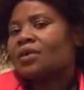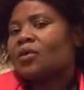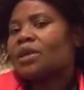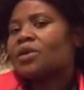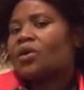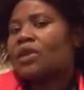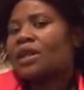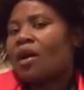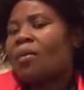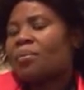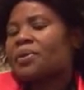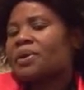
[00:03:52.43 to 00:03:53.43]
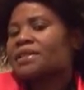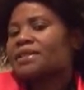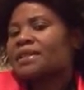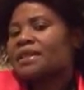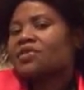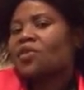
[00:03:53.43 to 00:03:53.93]
We know that our
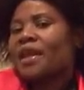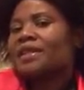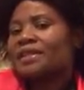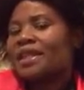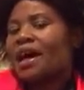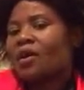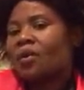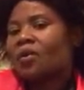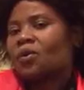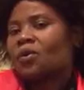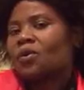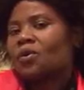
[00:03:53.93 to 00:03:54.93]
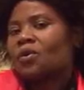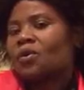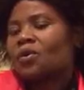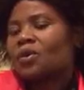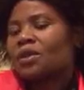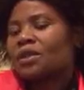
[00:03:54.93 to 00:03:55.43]
president right now,
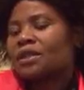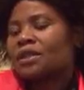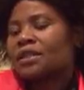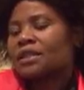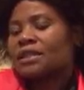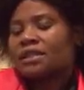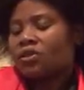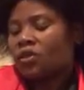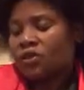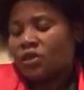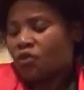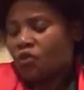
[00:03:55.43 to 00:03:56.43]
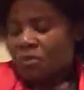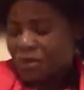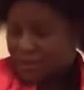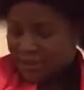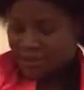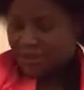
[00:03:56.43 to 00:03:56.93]
the
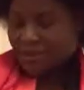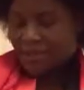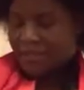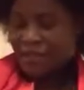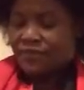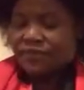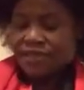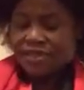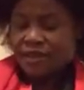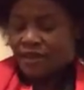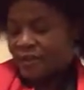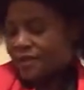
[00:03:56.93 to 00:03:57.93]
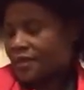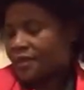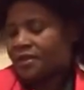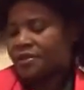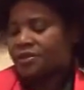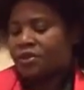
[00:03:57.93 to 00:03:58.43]
rumors circulate every year
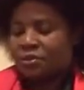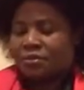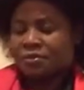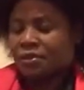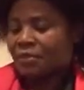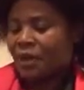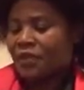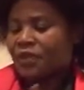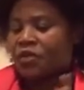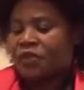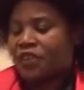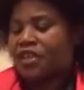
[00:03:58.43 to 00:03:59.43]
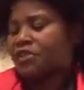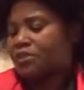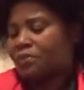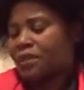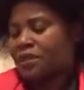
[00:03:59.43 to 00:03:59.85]
that, I think we've killed